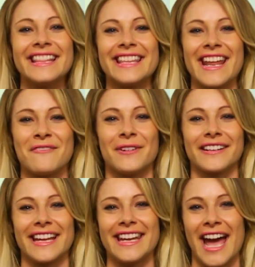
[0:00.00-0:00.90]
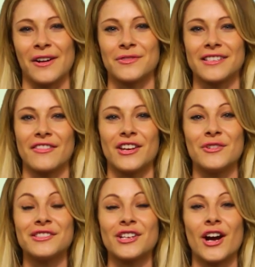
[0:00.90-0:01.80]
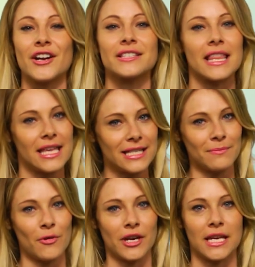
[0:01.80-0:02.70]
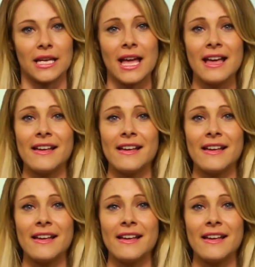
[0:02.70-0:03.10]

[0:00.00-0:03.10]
The network announced the new stars this morning,